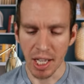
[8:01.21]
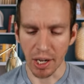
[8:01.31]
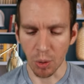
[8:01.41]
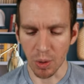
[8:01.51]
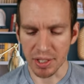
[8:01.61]

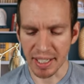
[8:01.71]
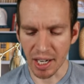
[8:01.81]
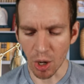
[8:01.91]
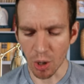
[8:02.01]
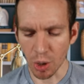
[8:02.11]
Of course,
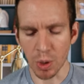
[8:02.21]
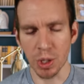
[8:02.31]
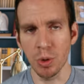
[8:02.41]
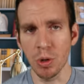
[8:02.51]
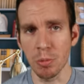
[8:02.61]
they are going
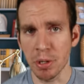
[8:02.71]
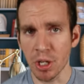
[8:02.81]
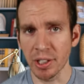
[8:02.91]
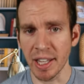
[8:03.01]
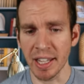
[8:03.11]
to
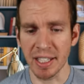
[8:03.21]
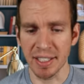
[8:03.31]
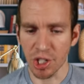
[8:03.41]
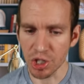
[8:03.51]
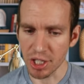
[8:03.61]
appeal that
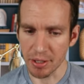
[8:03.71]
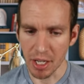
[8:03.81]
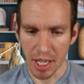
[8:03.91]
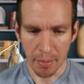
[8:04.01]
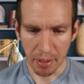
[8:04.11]
decision,
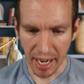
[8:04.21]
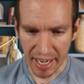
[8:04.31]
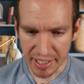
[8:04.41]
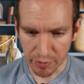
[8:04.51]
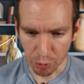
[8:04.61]
but
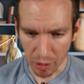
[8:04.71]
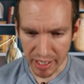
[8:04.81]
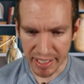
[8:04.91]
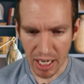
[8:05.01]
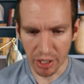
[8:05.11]
as of
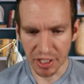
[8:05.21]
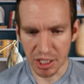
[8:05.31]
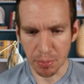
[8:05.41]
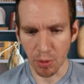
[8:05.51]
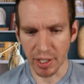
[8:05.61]
right now and
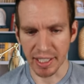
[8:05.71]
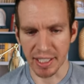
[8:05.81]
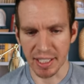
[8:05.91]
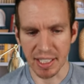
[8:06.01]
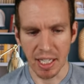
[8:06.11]
this morning,
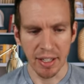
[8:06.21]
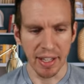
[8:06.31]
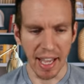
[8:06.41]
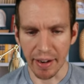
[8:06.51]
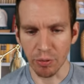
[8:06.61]

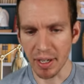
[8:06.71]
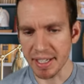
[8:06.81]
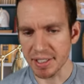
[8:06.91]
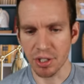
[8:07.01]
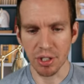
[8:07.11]
they have
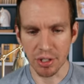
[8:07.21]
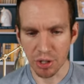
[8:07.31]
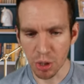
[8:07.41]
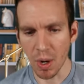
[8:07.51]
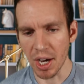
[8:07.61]
raised
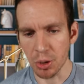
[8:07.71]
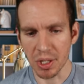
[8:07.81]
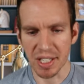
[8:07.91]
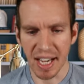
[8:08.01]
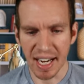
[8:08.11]

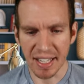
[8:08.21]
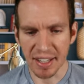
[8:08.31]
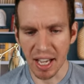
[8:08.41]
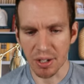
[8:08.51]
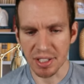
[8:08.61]

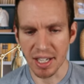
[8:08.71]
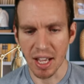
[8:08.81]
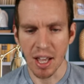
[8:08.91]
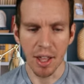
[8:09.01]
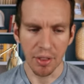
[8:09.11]

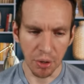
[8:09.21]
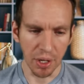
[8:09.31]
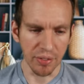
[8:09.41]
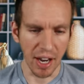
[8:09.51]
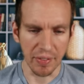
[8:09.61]

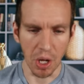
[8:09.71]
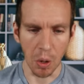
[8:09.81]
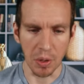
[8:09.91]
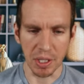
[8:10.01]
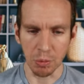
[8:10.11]

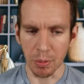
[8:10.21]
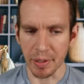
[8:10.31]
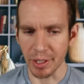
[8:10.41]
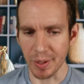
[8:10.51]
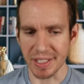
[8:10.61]
$209,035. It will
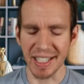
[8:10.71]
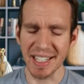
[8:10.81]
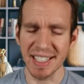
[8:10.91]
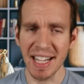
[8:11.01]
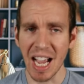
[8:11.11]
be interesting
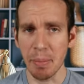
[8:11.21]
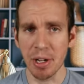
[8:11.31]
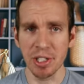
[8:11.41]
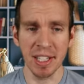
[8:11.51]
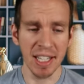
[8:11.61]
to see how
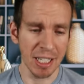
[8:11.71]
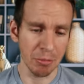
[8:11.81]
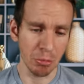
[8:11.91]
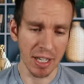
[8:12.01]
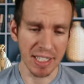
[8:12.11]
much they end
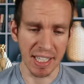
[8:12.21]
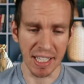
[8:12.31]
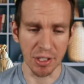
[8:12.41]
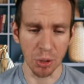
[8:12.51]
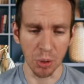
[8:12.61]
up raising
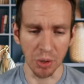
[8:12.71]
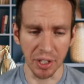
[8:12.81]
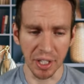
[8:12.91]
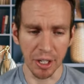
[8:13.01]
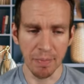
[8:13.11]
in total
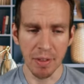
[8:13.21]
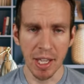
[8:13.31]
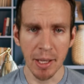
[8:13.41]
there.